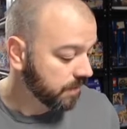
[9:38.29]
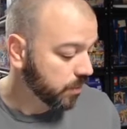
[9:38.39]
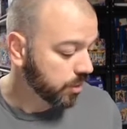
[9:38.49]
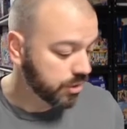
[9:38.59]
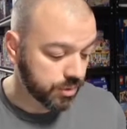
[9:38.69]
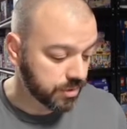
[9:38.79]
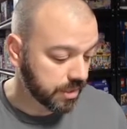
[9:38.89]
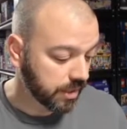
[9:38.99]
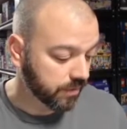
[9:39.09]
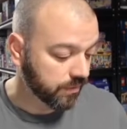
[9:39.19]

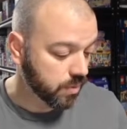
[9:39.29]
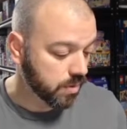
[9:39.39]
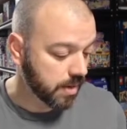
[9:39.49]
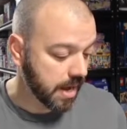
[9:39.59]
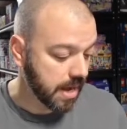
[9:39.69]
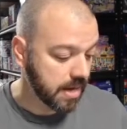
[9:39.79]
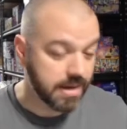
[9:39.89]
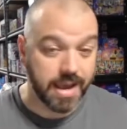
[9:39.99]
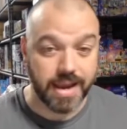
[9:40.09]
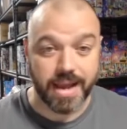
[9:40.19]

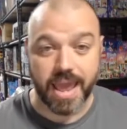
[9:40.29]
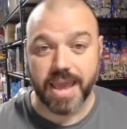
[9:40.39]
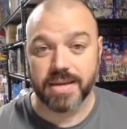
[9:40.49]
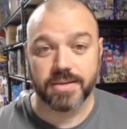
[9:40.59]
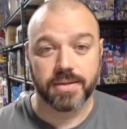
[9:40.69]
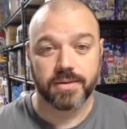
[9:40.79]
4264898.